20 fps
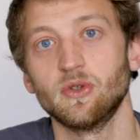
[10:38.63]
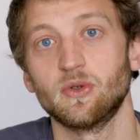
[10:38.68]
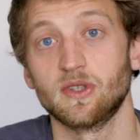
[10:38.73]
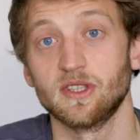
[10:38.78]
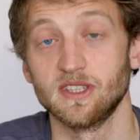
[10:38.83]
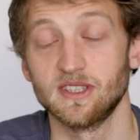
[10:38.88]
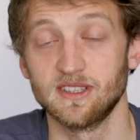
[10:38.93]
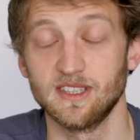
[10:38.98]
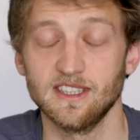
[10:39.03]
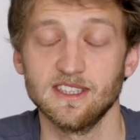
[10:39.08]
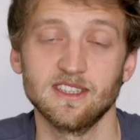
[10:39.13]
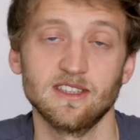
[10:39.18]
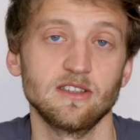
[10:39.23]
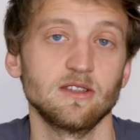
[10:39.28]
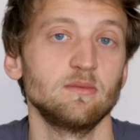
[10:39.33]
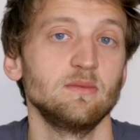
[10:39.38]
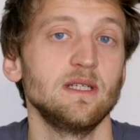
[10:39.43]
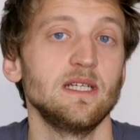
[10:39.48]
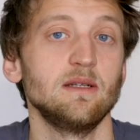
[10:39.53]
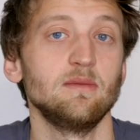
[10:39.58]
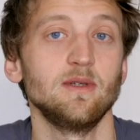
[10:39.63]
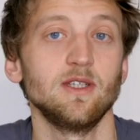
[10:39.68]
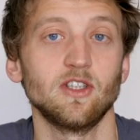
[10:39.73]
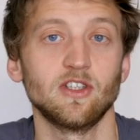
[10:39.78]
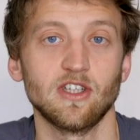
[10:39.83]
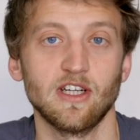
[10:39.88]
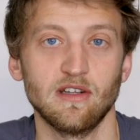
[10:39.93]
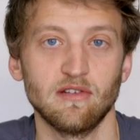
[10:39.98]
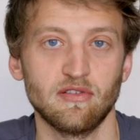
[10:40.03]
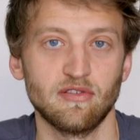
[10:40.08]
or the 600
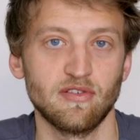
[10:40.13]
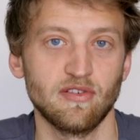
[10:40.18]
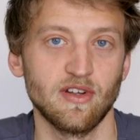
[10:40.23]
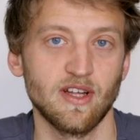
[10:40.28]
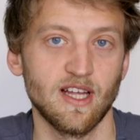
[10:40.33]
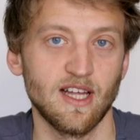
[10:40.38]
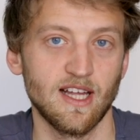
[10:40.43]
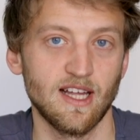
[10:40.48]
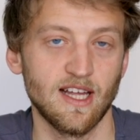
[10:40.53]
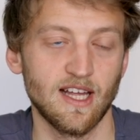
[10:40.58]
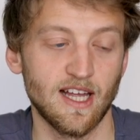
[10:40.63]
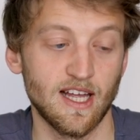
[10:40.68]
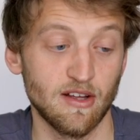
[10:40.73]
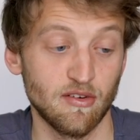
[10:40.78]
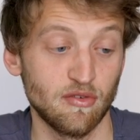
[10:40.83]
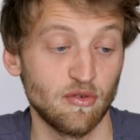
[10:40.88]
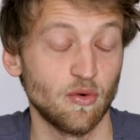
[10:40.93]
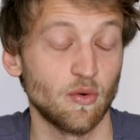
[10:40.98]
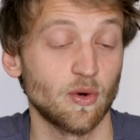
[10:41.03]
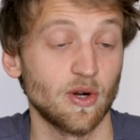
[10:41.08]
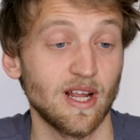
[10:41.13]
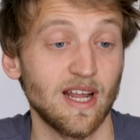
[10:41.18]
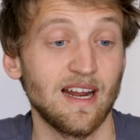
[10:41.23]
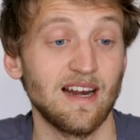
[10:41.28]
millimeter f4